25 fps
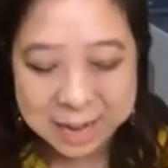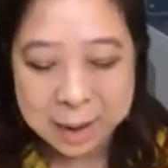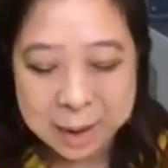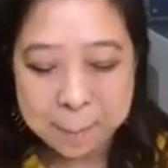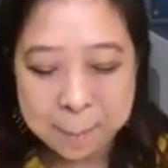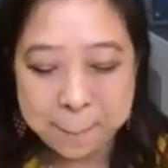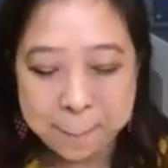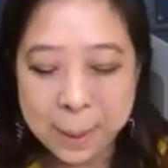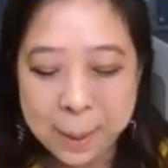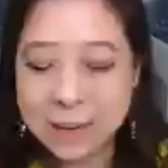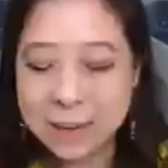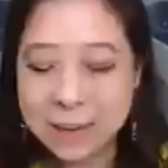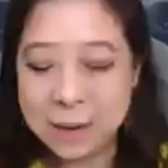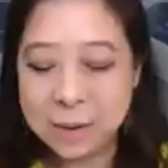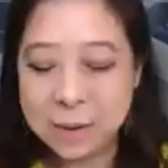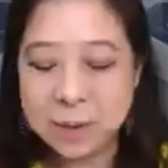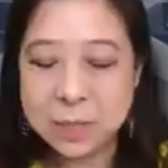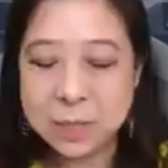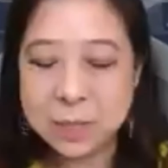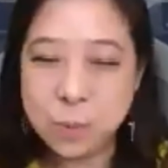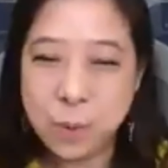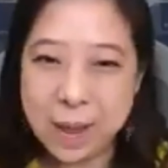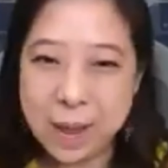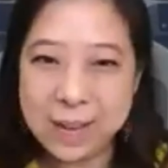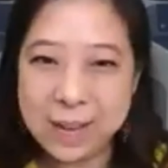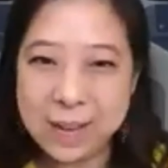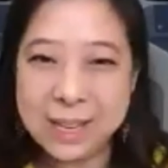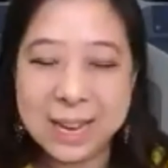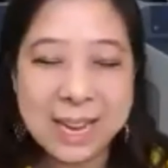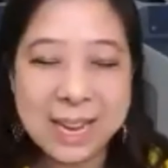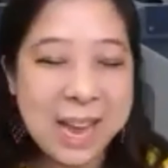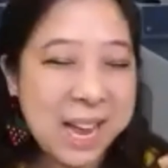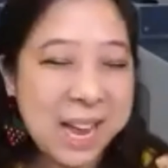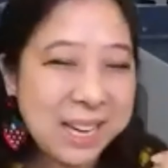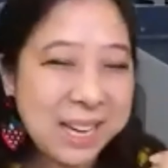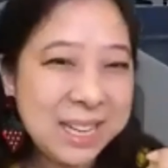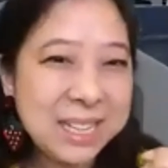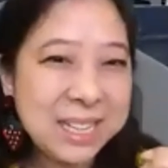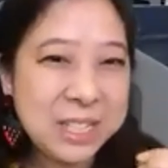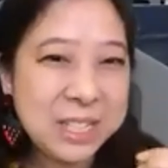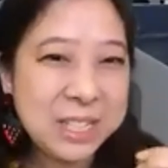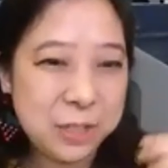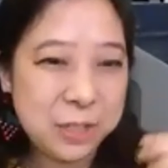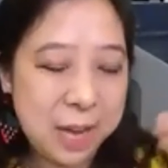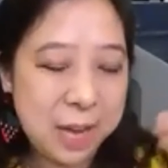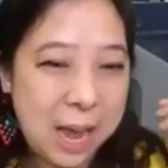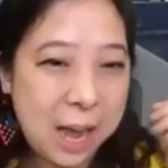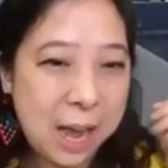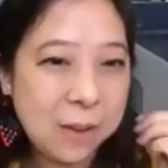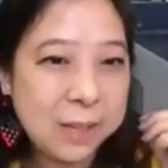But it was when they understood
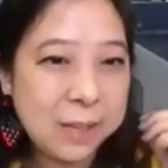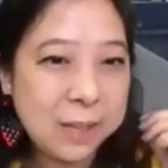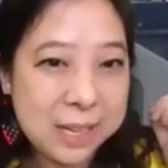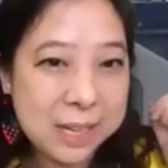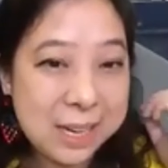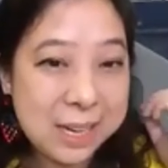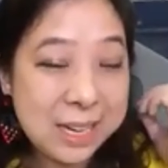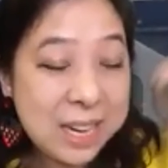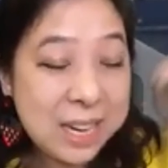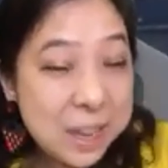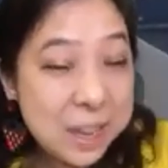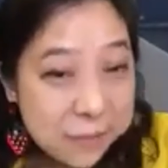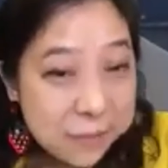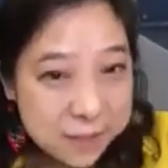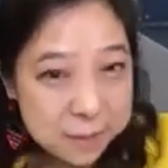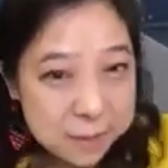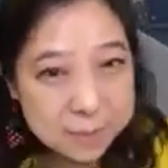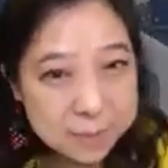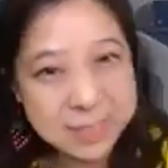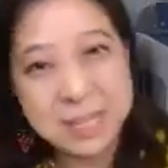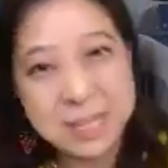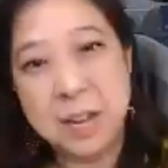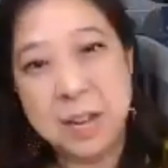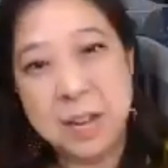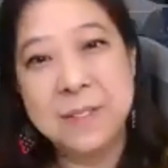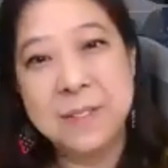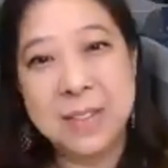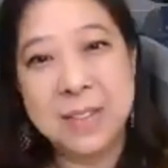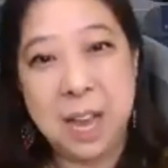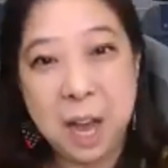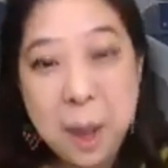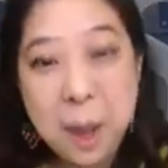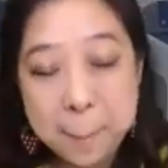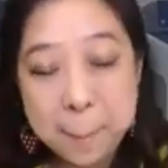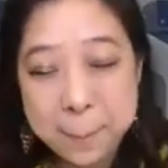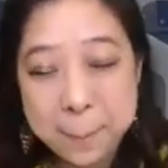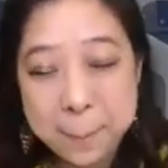how they could lift themselves up